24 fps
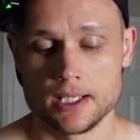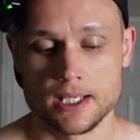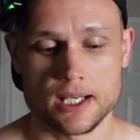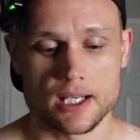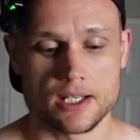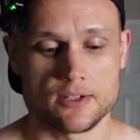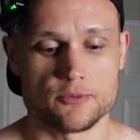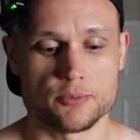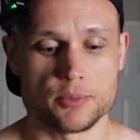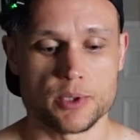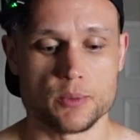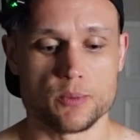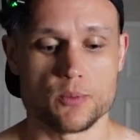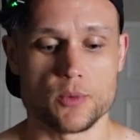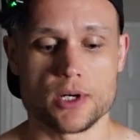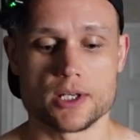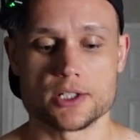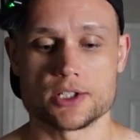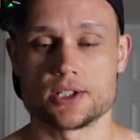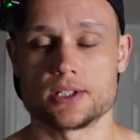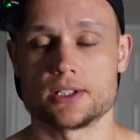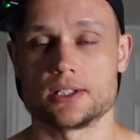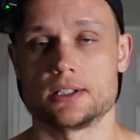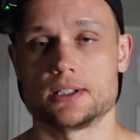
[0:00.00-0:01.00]
I've been
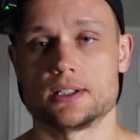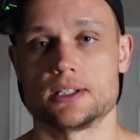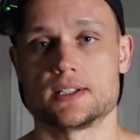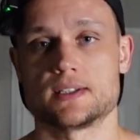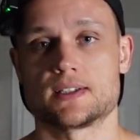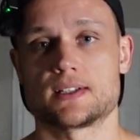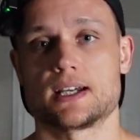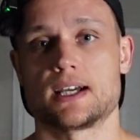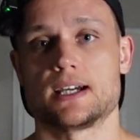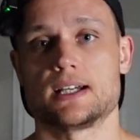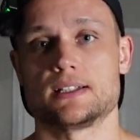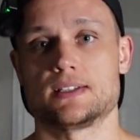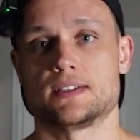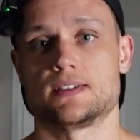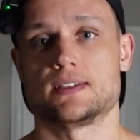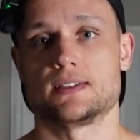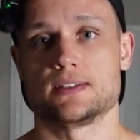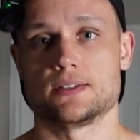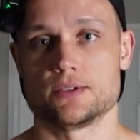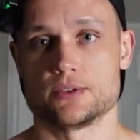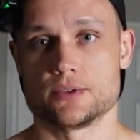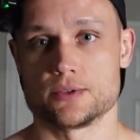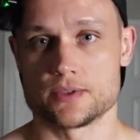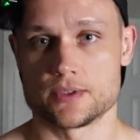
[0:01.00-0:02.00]
watching this guy
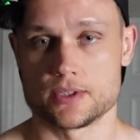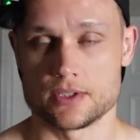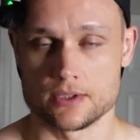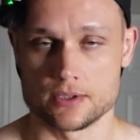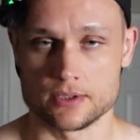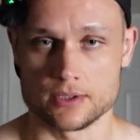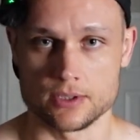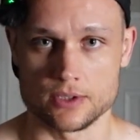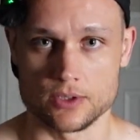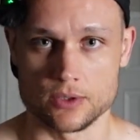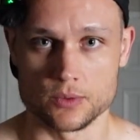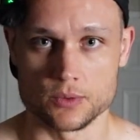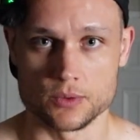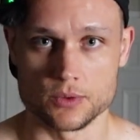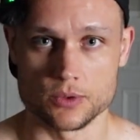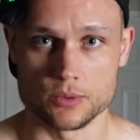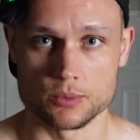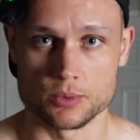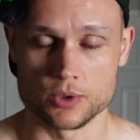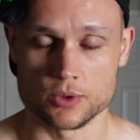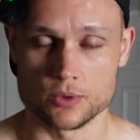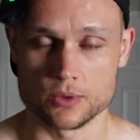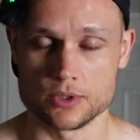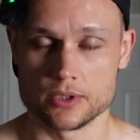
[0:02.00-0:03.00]
Sills on
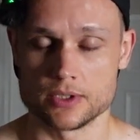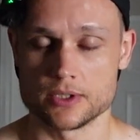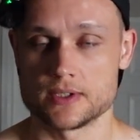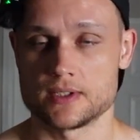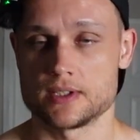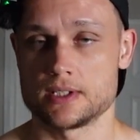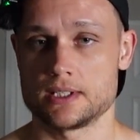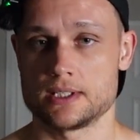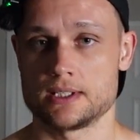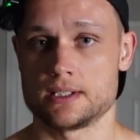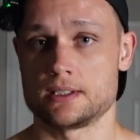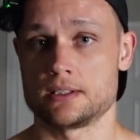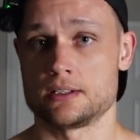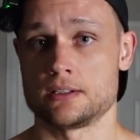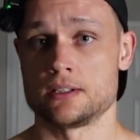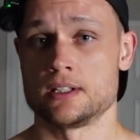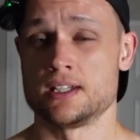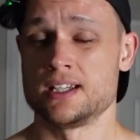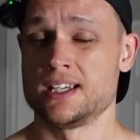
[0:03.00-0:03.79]
YouTube Shorts, and